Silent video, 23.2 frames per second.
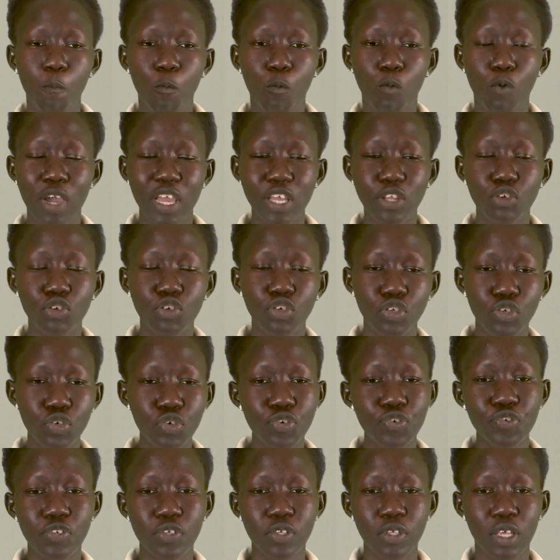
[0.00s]
When you
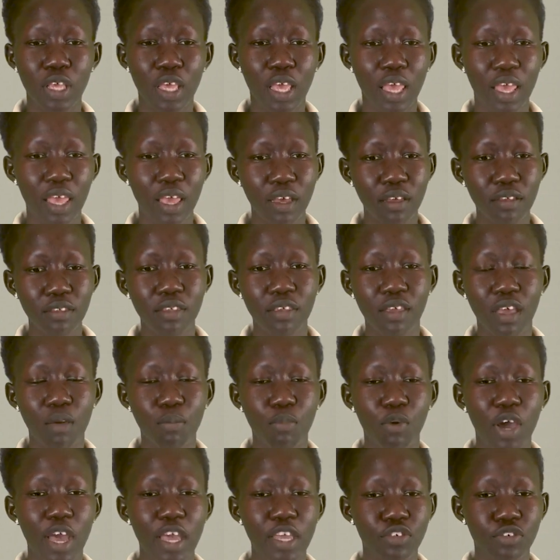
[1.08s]
choose healthy
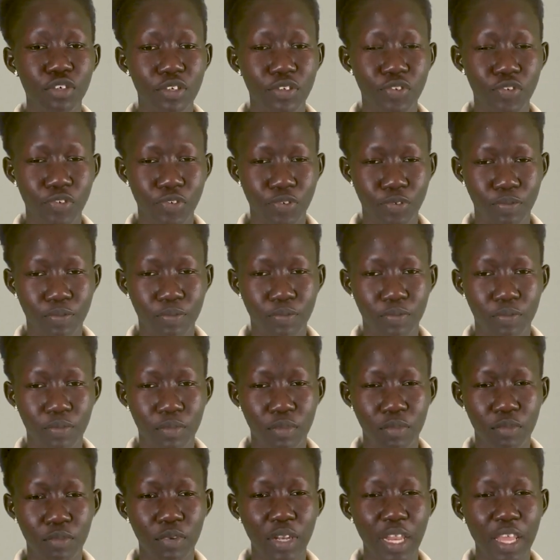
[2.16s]
carbohydrates,
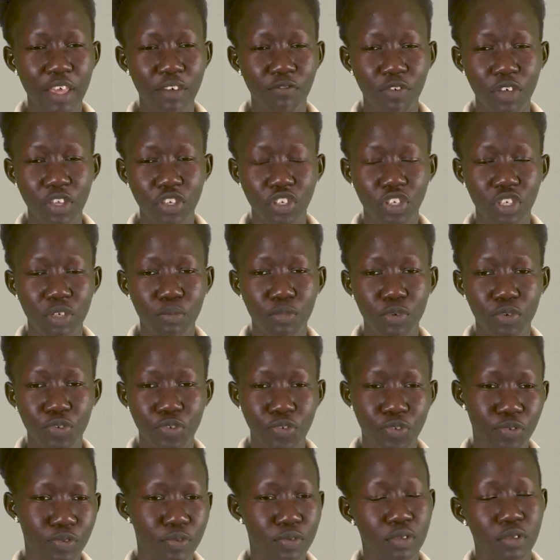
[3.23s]
like
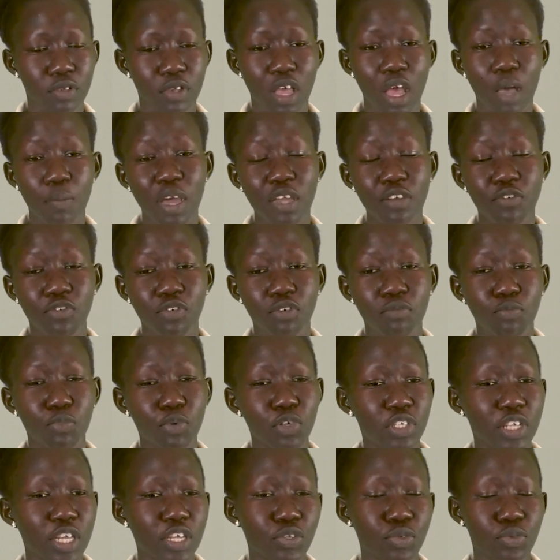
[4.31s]
vegetables, apart from
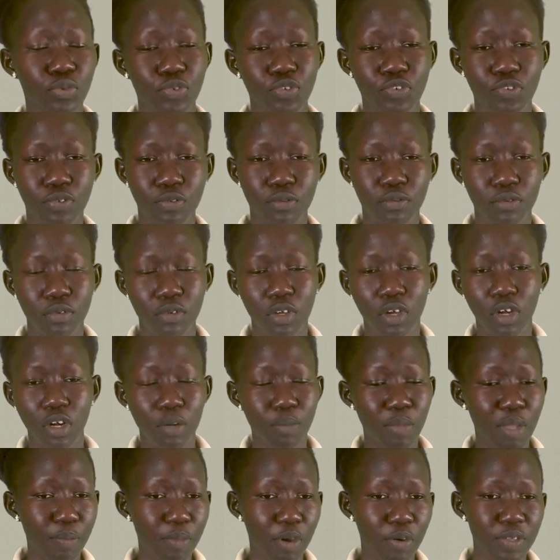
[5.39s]
potatoes,
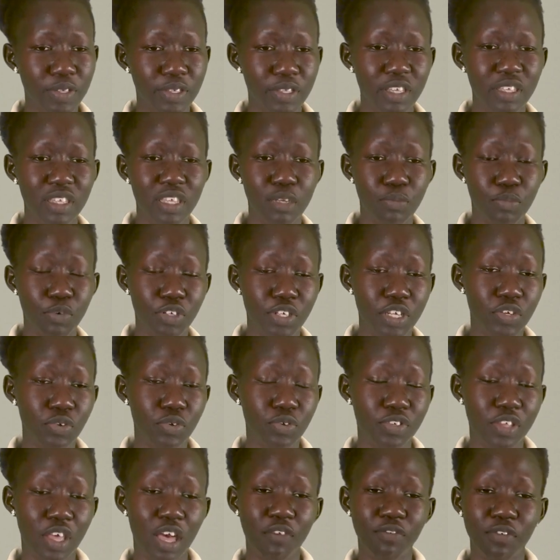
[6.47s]
remember we said that
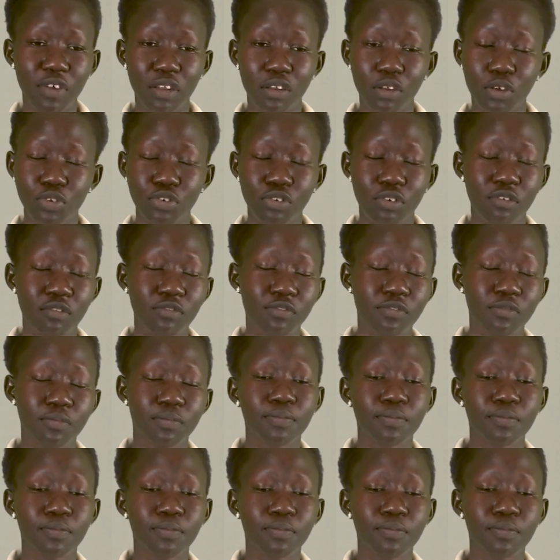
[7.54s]
potatoes have a lot of